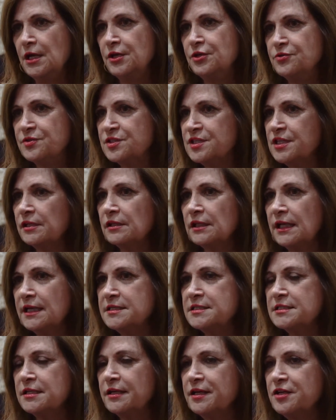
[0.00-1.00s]
UCLA
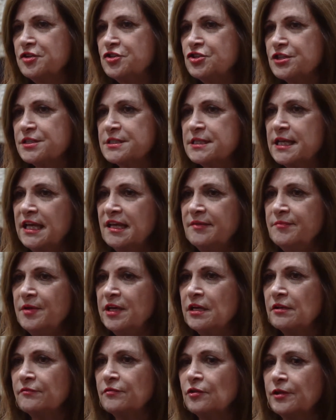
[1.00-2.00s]
studies just came
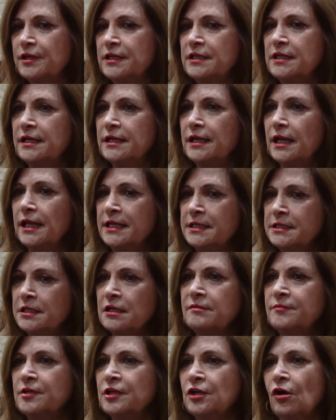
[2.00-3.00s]
in of looking at
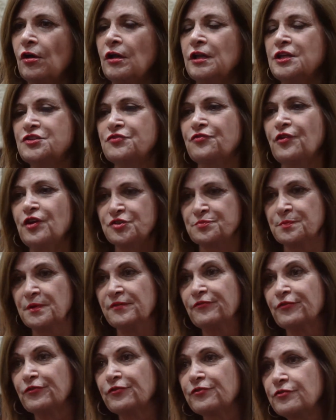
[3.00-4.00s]
incoming college
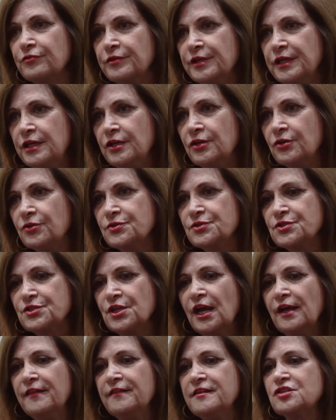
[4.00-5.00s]
freshmen for 30 years.
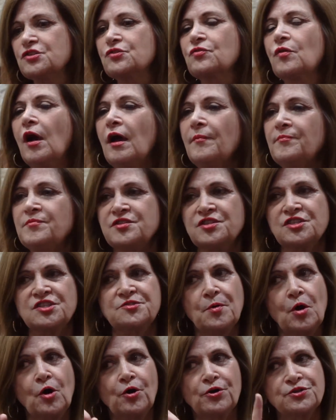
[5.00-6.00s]
This crop is the
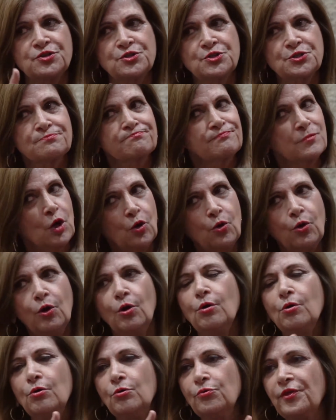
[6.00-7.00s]
smartest. Oh
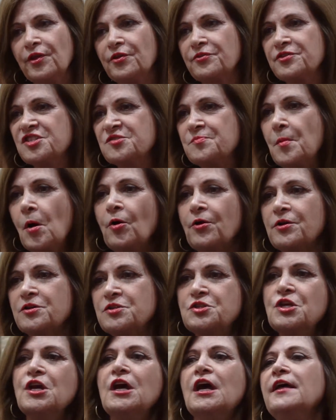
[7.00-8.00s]
ho, they're the
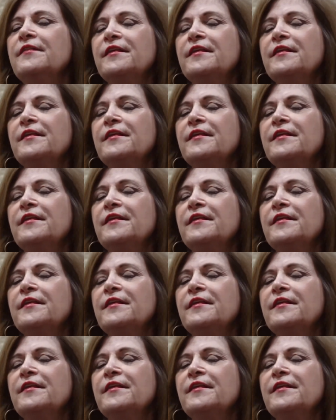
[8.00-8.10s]
smartest.